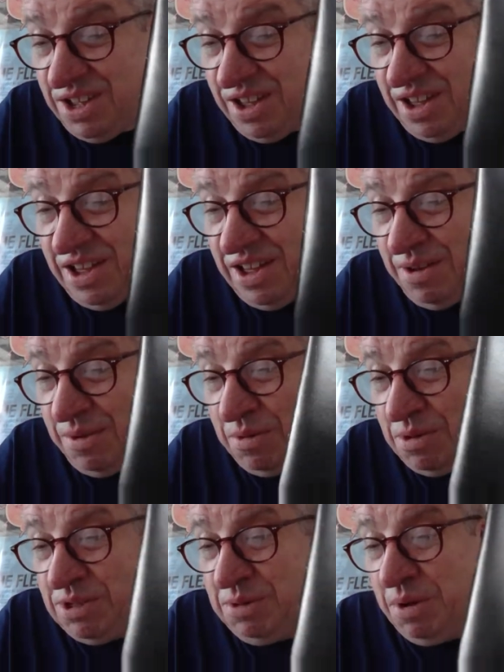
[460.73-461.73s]

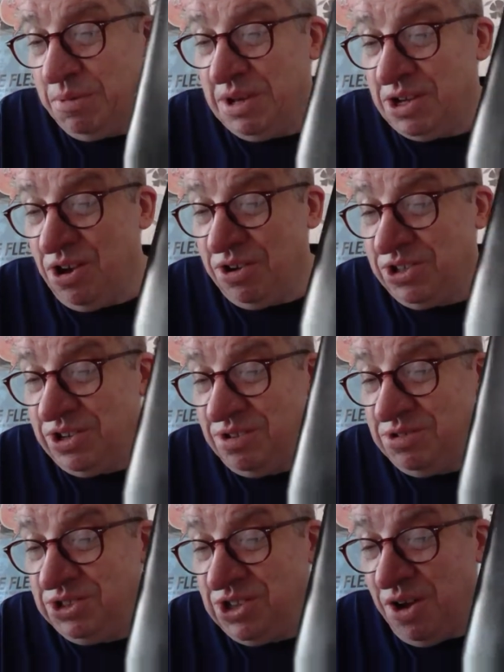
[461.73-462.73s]
You might be a God,
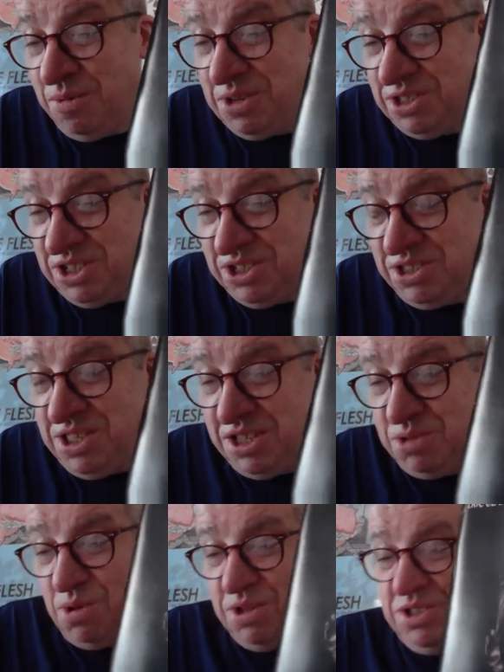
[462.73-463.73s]
John, but
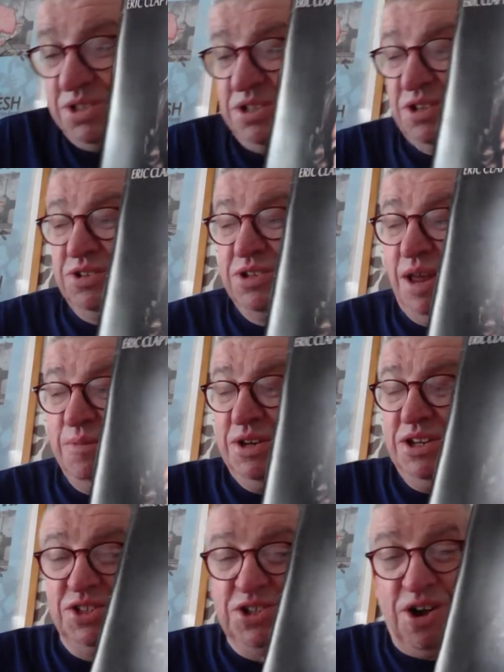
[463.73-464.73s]
this was Clapton
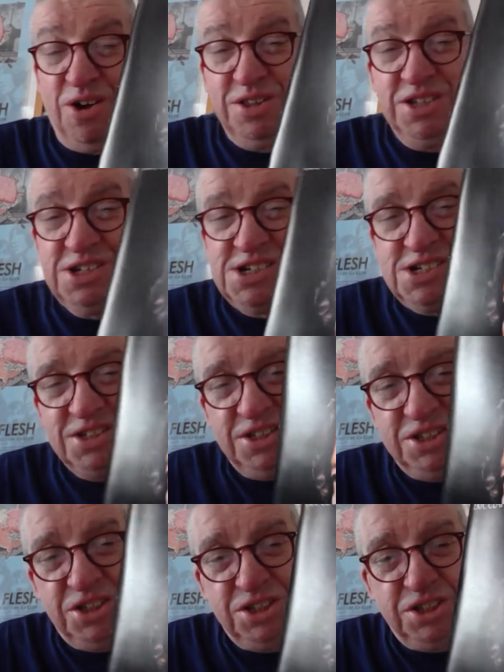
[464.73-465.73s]
is God.
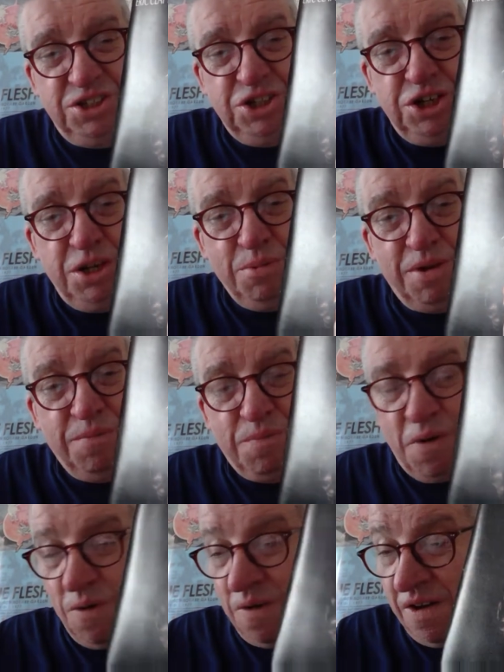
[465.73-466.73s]
This is the Journeyman
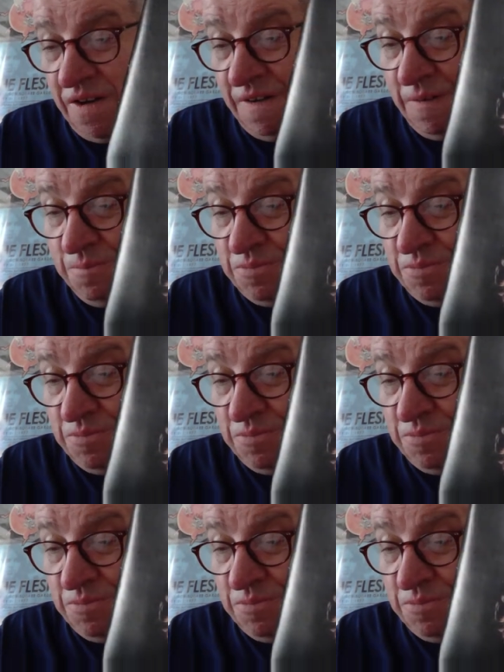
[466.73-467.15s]
program